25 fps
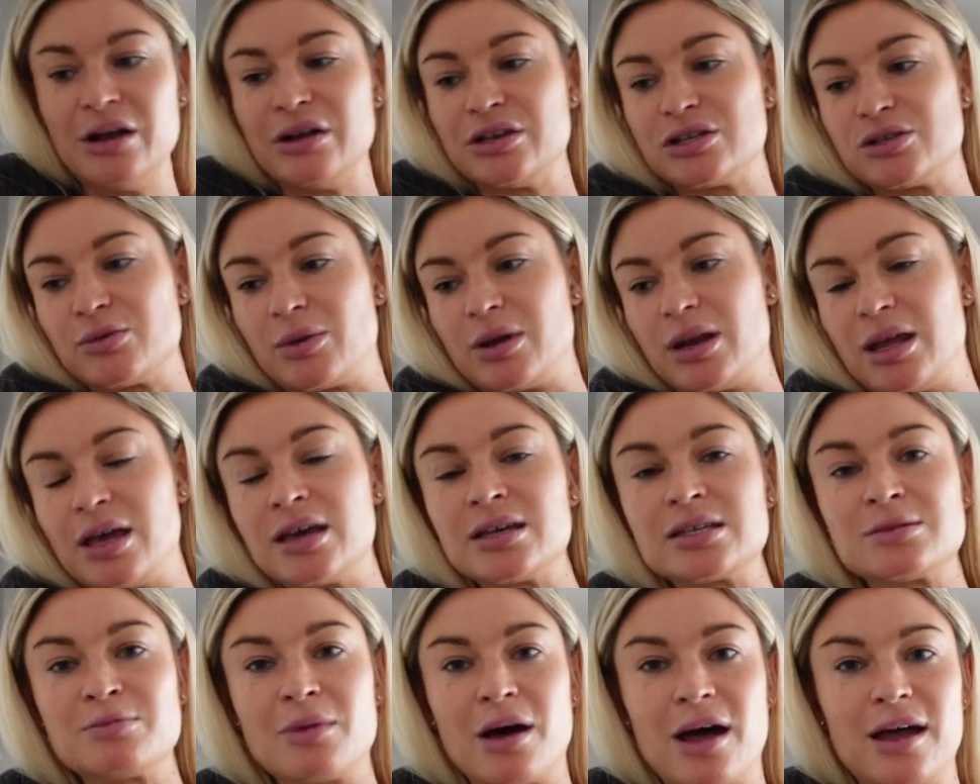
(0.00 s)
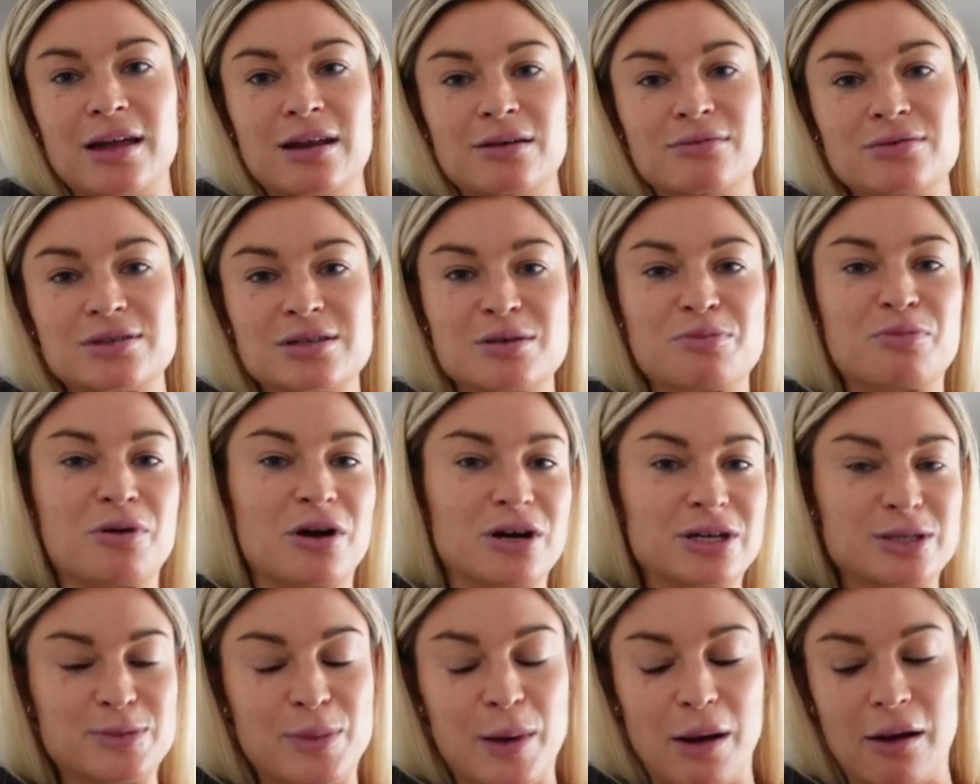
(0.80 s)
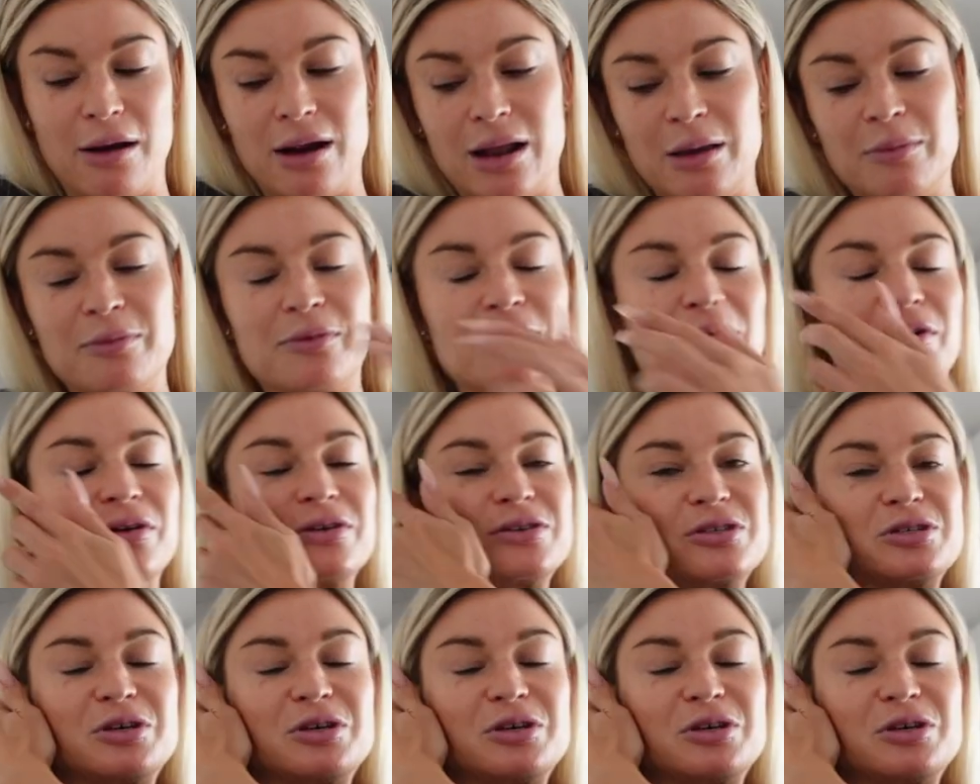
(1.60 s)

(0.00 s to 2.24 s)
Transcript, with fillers: So in his mind, it was the prosperity bowl.